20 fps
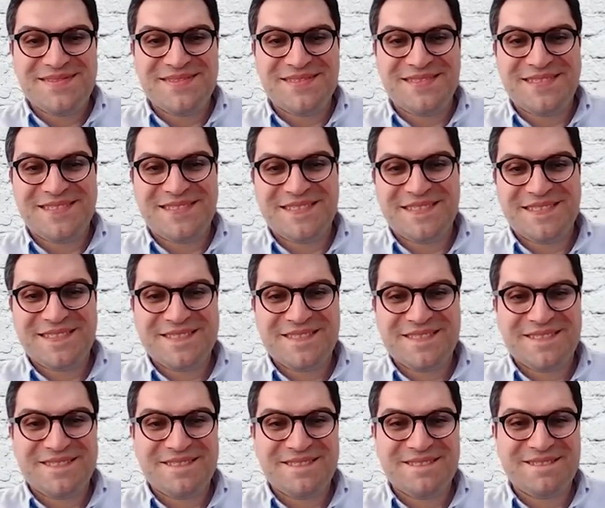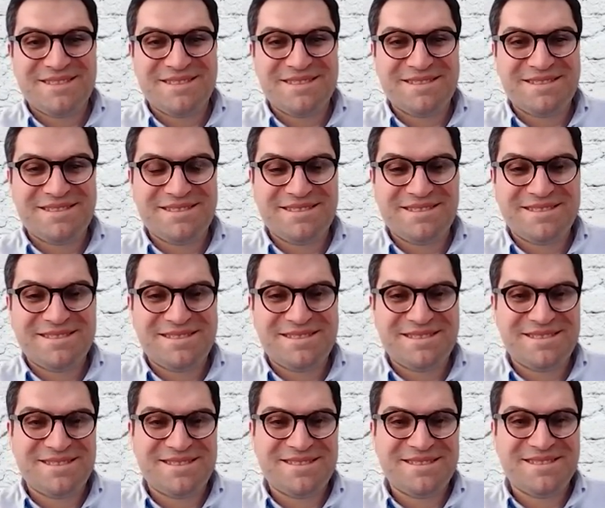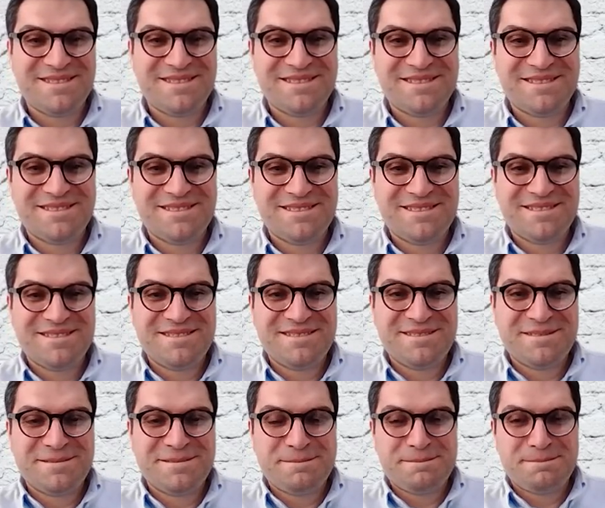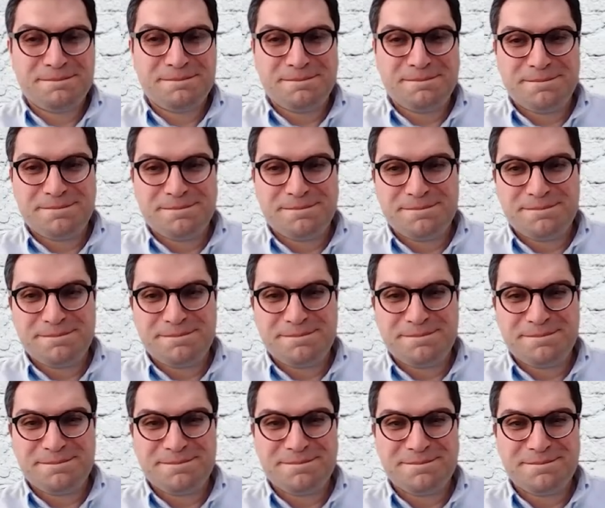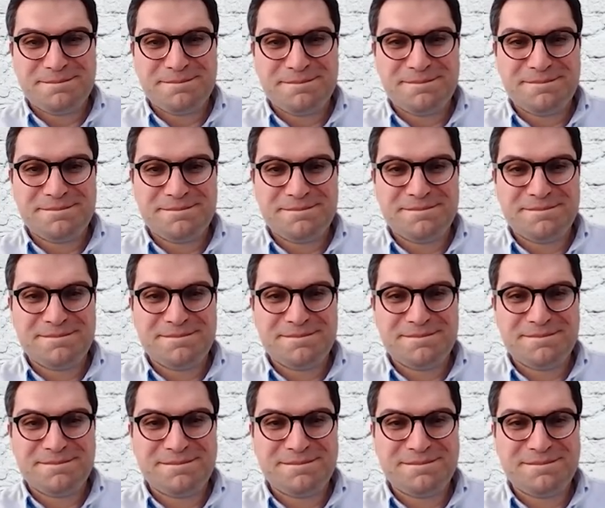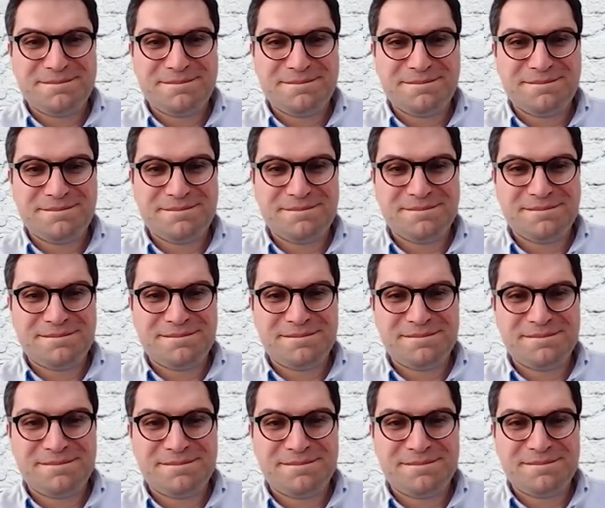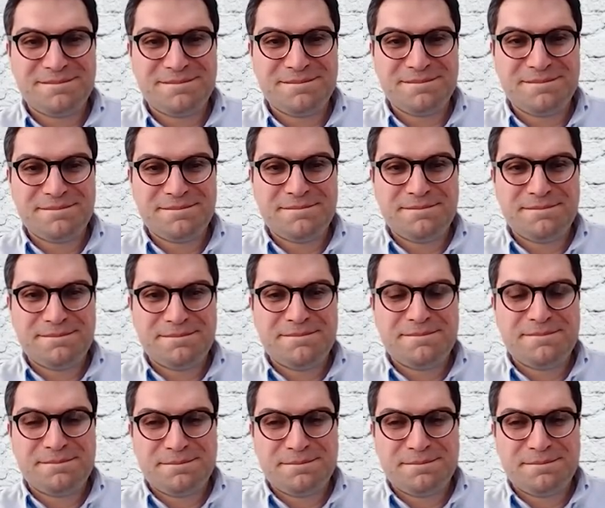[no speech]